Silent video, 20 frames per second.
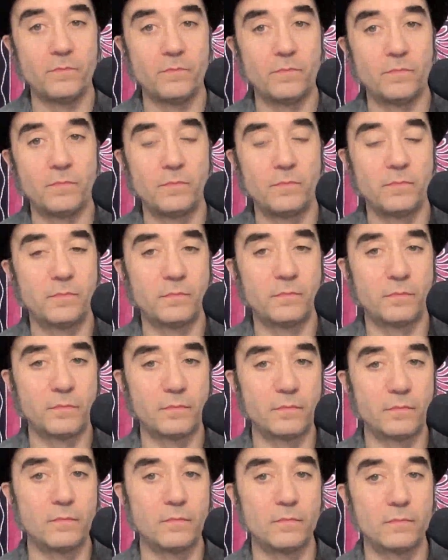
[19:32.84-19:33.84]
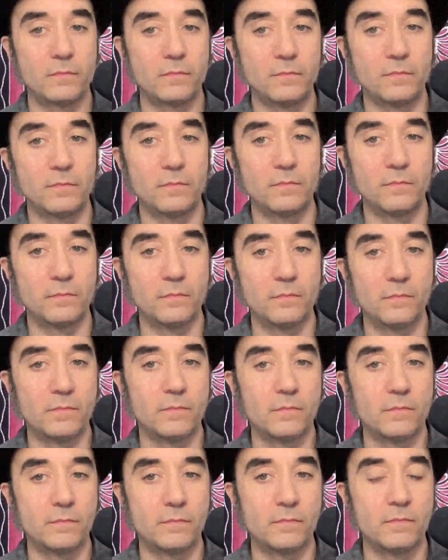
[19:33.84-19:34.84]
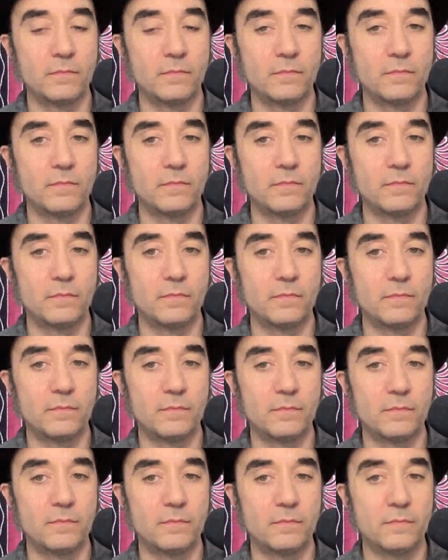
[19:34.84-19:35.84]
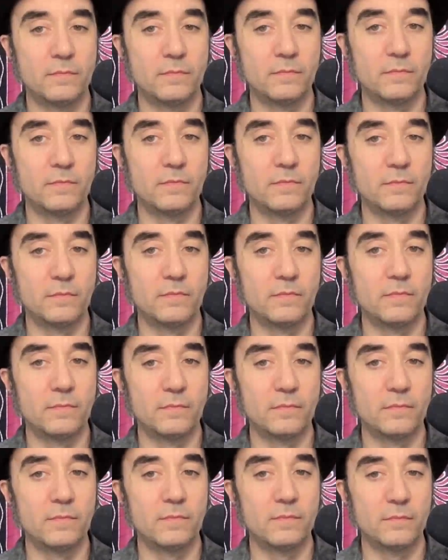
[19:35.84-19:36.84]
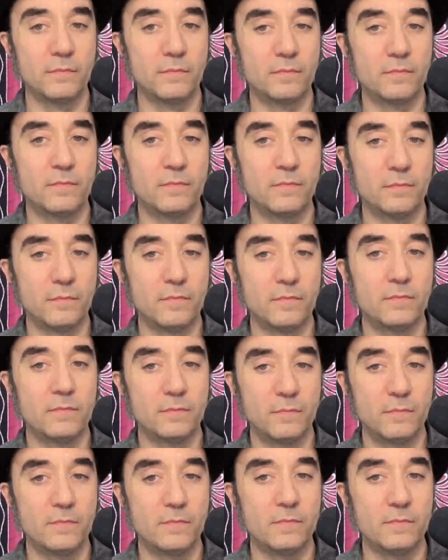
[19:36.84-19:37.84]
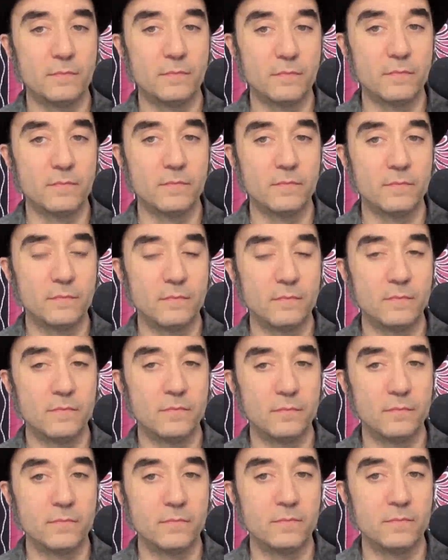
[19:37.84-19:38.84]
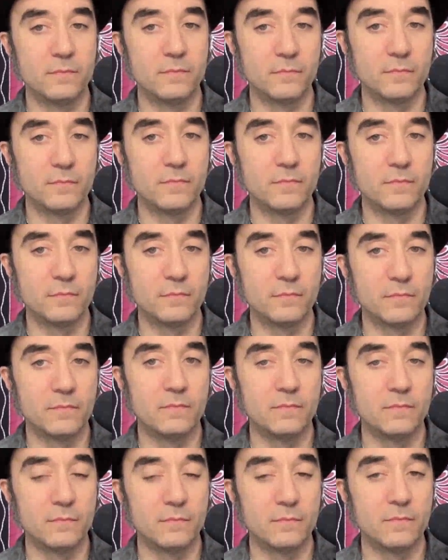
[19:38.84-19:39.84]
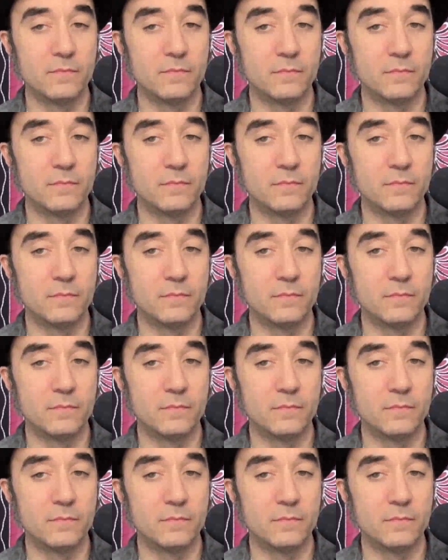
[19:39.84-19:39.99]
(silent)